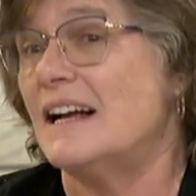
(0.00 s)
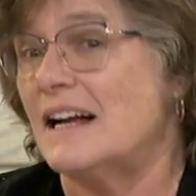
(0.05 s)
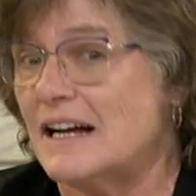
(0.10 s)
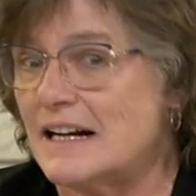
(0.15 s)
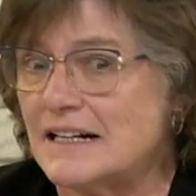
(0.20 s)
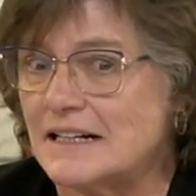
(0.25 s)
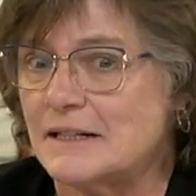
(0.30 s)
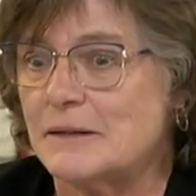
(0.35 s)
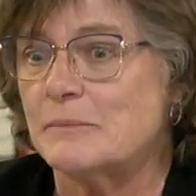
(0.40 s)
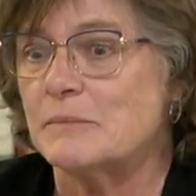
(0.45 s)

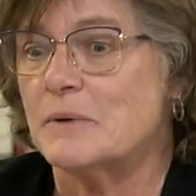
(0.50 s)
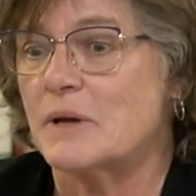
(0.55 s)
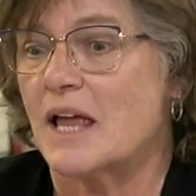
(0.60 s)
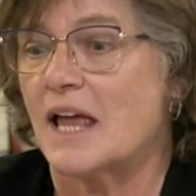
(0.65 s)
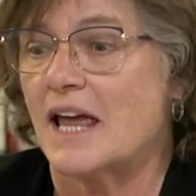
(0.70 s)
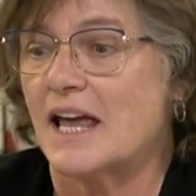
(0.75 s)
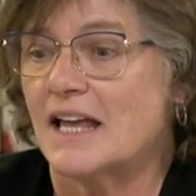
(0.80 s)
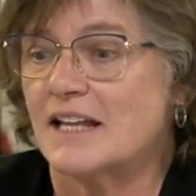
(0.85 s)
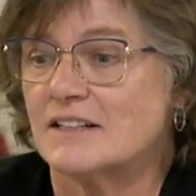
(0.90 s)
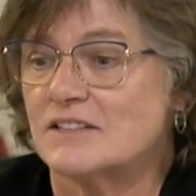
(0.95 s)
Um,
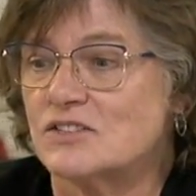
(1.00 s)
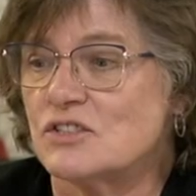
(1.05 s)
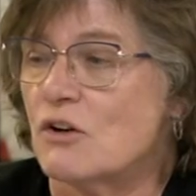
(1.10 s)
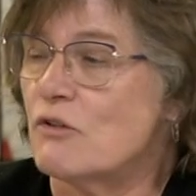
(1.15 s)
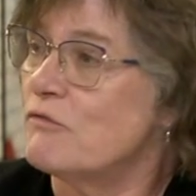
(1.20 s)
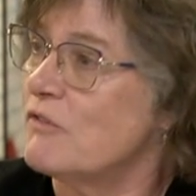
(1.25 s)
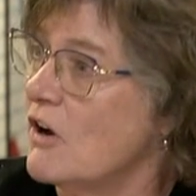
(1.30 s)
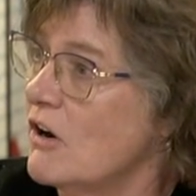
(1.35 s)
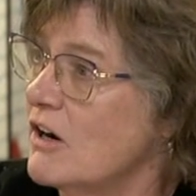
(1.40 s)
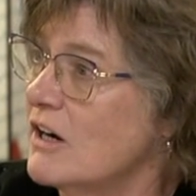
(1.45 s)
and
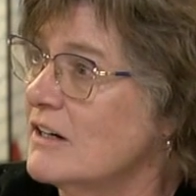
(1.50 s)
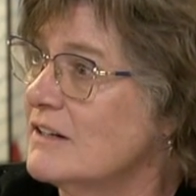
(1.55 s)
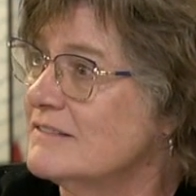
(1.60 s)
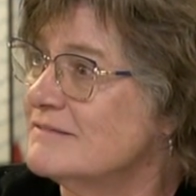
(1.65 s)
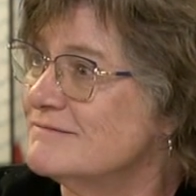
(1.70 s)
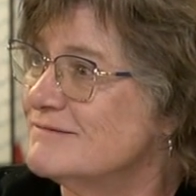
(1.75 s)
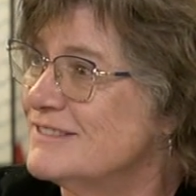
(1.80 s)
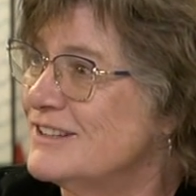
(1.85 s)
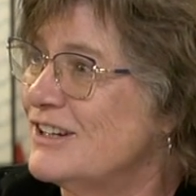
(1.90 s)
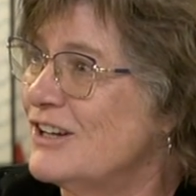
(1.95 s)
so far,
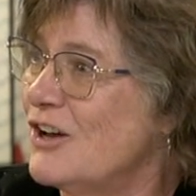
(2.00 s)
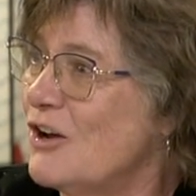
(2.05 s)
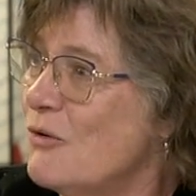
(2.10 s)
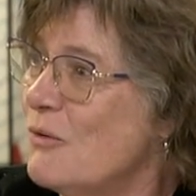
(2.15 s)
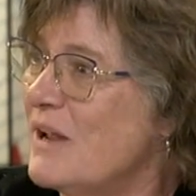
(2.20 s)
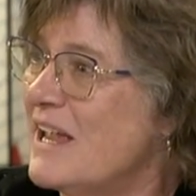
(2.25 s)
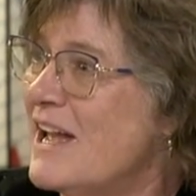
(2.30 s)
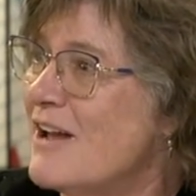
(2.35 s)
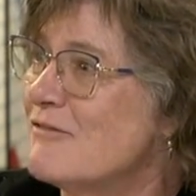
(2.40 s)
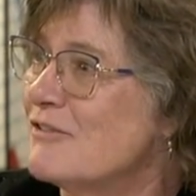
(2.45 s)
no,
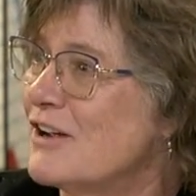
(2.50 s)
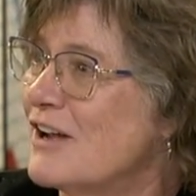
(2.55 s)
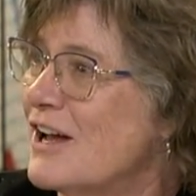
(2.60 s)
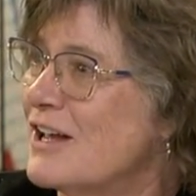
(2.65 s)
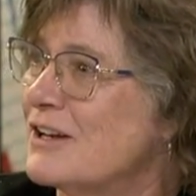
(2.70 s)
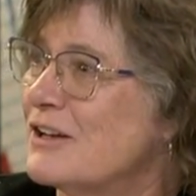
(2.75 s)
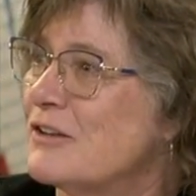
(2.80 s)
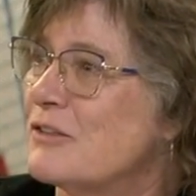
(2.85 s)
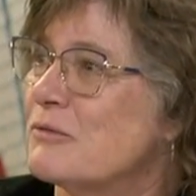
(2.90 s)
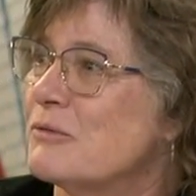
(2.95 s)
we haven't
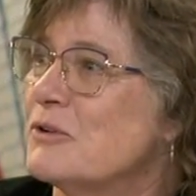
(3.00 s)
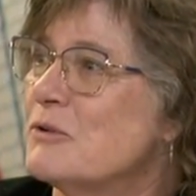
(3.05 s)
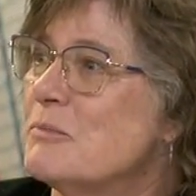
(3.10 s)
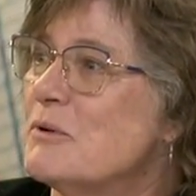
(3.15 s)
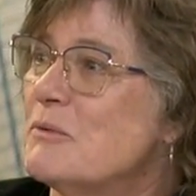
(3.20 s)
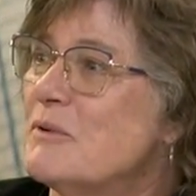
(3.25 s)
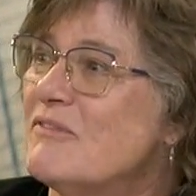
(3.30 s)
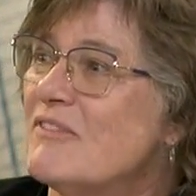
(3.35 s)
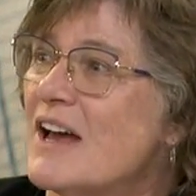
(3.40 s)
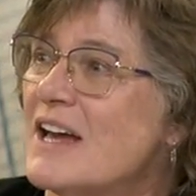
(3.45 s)
gotten it through,
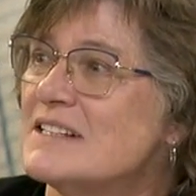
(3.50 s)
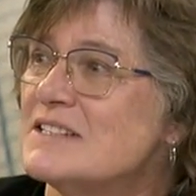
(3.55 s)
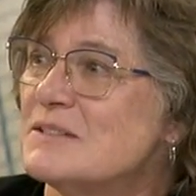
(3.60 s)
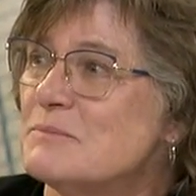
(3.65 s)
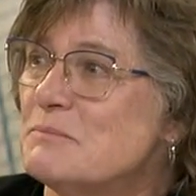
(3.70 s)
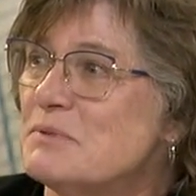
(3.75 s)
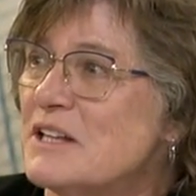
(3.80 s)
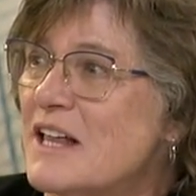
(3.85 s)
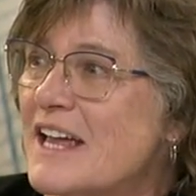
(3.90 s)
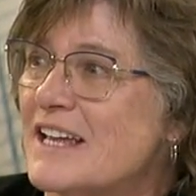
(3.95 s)
but we've got
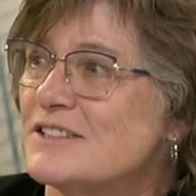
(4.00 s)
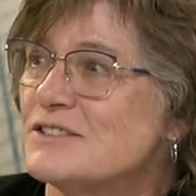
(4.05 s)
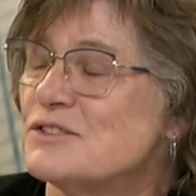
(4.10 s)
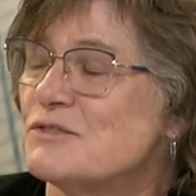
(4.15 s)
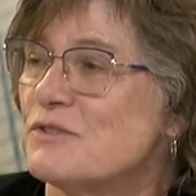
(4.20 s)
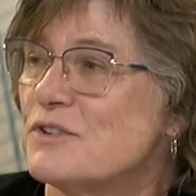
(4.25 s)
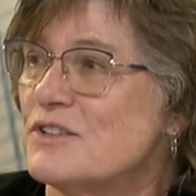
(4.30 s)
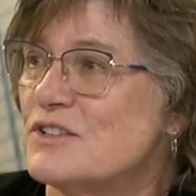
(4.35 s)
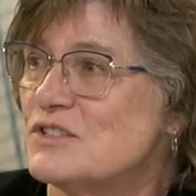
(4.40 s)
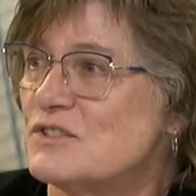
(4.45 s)
some plans
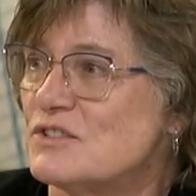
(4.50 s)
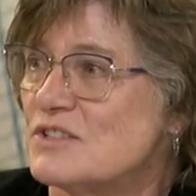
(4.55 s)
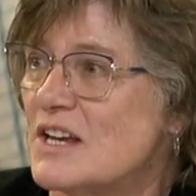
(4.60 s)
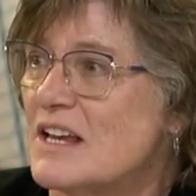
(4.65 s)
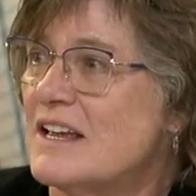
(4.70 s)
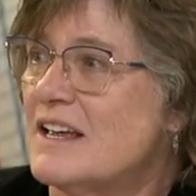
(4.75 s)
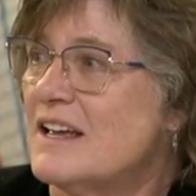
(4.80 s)
for this